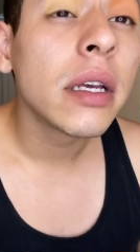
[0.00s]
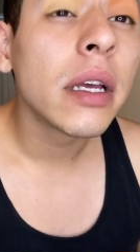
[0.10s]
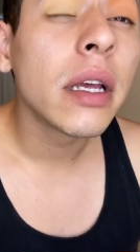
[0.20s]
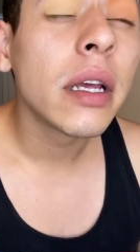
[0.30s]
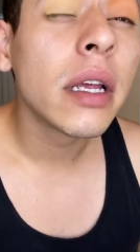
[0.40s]

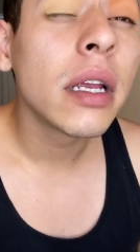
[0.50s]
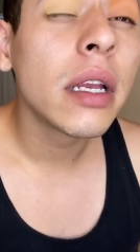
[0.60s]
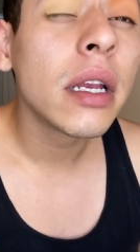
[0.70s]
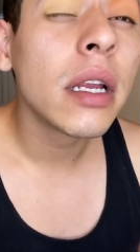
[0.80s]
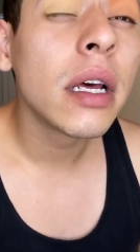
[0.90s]

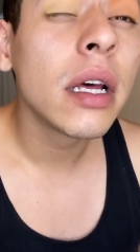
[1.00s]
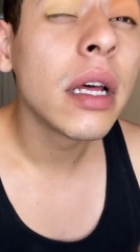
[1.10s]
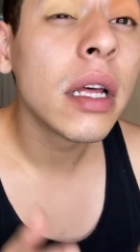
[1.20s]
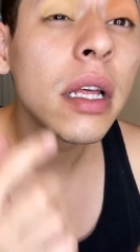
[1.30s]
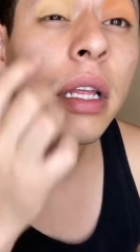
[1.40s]
in
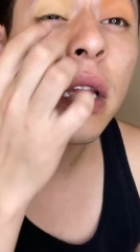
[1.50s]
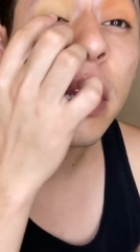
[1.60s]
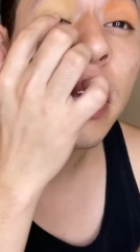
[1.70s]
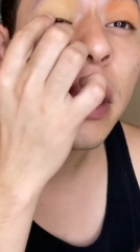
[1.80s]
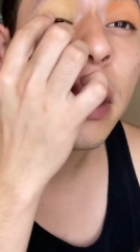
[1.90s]

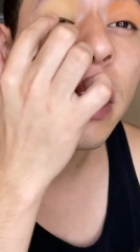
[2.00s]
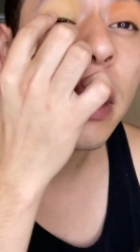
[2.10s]
the